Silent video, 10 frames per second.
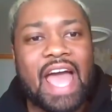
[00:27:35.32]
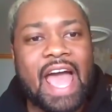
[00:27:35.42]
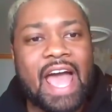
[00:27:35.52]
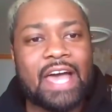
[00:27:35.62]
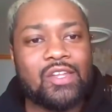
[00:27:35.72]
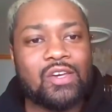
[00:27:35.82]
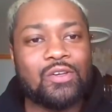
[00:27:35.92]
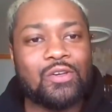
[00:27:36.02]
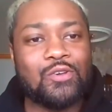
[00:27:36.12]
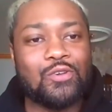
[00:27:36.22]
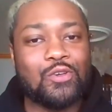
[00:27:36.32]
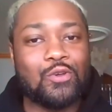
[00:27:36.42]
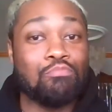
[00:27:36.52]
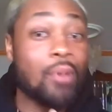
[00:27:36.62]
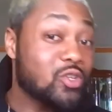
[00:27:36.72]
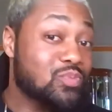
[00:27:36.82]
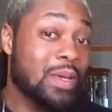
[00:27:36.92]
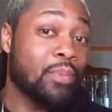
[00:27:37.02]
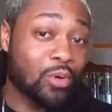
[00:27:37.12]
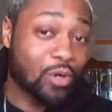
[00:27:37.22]
And most
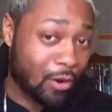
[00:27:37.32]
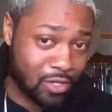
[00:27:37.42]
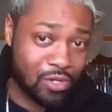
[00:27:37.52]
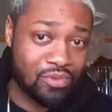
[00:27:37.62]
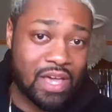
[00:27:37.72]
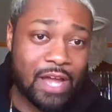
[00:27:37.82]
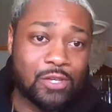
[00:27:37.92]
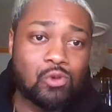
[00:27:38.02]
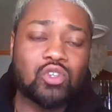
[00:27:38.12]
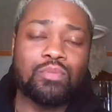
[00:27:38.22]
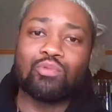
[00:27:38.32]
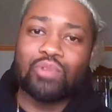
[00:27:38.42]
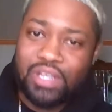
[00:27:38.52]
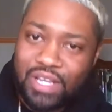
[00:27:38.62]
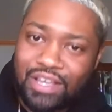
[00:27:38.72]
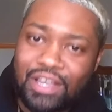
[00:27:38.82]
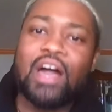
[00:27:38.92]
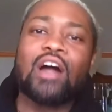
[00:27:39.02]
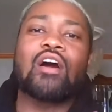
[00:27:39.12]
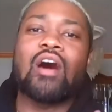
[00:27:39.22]
people would argue that you should be
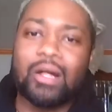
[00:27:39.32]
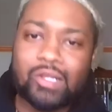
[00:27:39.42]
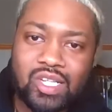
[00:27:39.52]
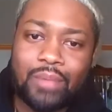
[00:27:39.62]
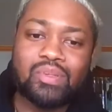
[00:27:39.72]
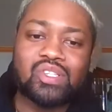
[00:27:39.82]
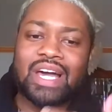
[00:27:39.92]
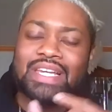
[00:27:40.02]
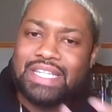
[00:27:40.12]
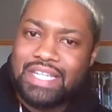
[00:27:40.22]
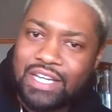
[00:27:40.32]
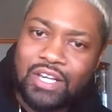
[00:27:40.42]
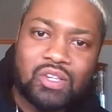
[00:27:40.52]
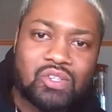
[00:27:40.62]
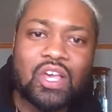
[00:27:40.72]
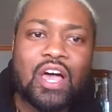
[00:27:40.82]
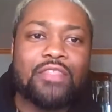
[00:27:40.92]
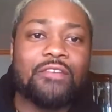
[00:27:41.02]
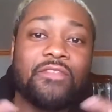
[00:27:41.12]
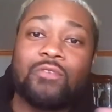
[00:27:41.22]
reading concepts, ideas,
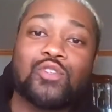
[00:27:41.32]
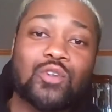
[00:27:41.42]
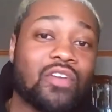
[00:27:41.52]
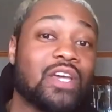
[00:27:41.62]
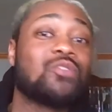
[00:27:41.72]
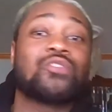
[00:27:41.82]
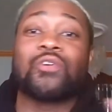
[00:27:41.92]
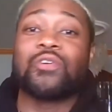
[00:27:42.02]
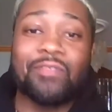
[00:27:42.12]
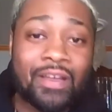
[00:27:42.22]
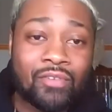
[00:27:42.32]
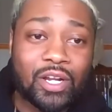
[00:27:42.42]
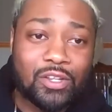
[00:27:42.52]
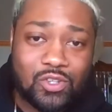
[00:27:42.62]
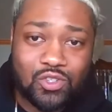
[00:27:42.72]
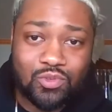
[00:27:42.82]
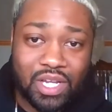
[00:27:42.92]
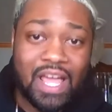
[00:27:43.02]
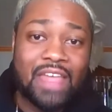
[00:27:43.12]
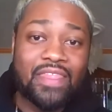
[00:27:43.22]
the future of insert your favorite
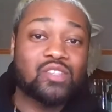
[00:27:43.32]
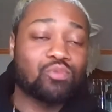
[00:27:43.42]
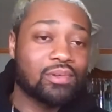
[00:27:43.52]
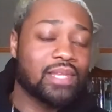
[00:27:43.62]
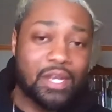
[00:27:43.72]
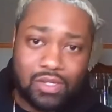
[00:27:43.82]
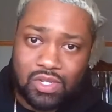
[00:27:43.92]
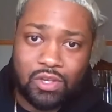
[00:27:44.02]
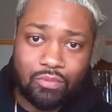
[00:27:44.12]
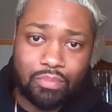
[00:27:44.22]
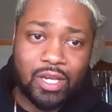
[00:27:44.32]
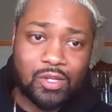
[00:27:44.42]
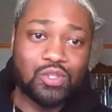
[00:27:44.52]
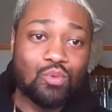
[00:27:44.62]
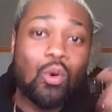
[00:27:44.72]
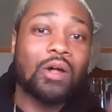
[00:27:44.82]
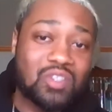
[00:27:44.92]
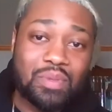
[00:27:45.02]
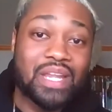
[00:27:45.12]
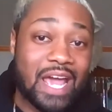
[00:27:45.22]
industry that's related to you, because you want
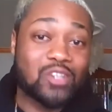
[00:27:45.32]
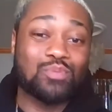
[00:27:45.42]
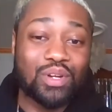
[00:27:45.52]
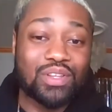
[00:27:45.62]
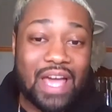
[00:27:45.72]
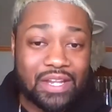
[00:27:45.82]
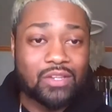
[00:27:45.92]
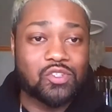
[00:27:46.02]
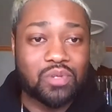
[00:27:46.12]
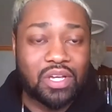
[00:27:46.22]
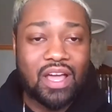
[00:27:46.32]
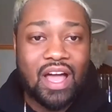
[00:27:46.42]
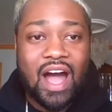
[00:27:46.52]
to be an expert in that industry.